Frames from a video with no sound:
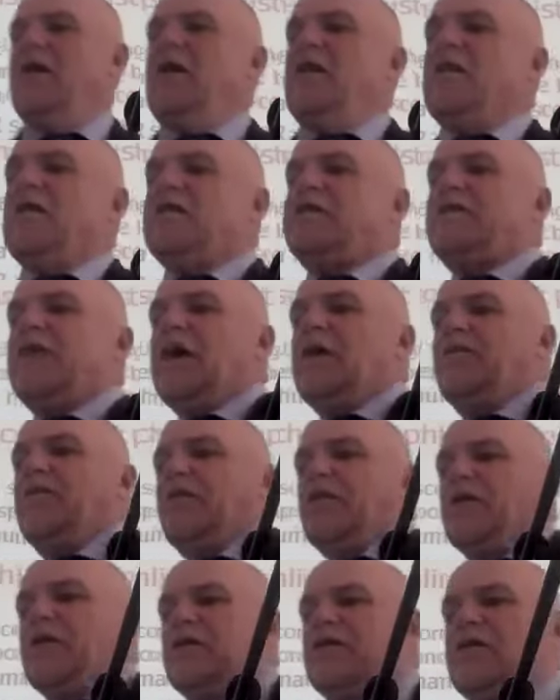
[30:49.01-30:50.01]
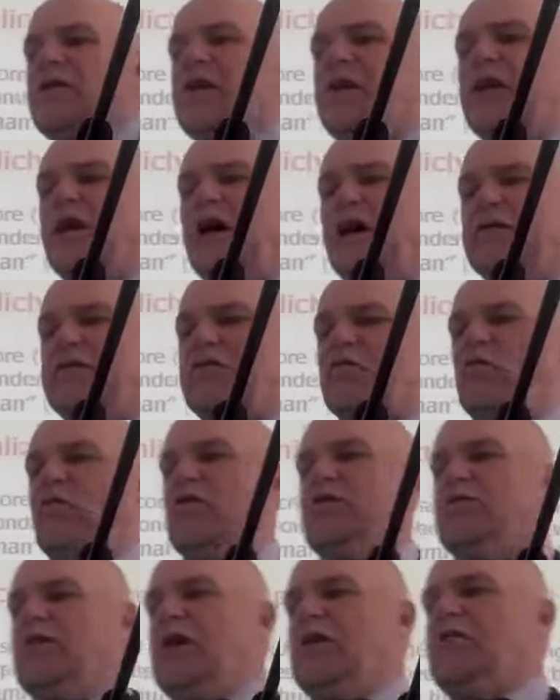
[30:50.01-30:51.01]
The same for the TER
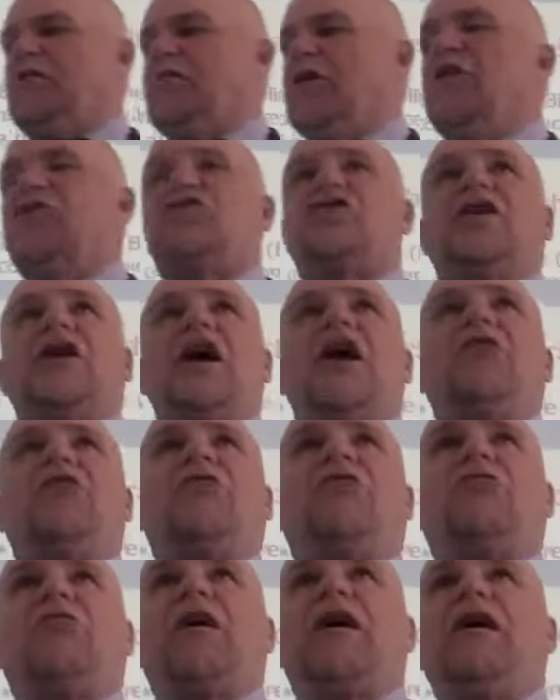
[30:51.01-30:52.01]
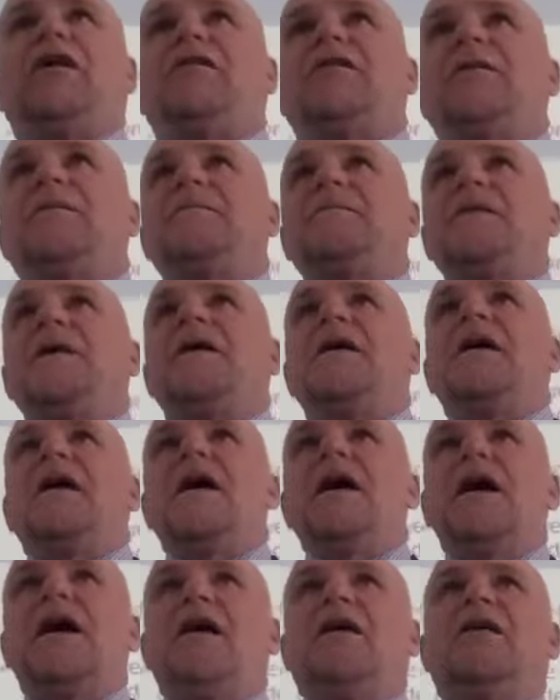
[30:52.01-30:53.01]
score, translation error rate.
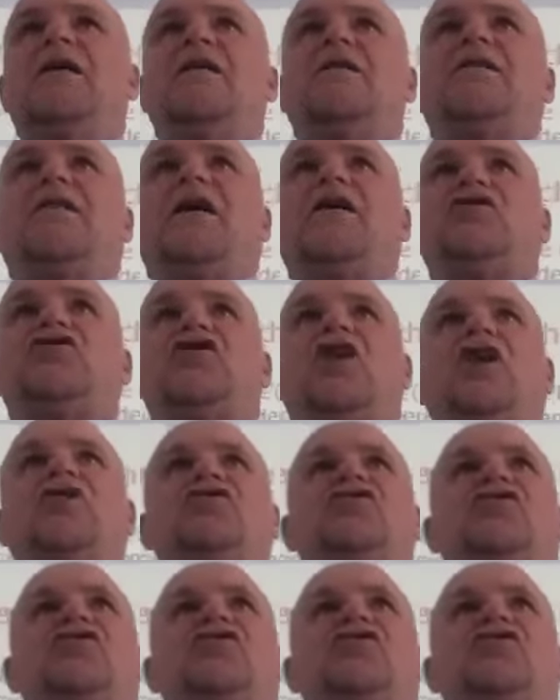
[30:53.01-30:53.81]
Here, they judge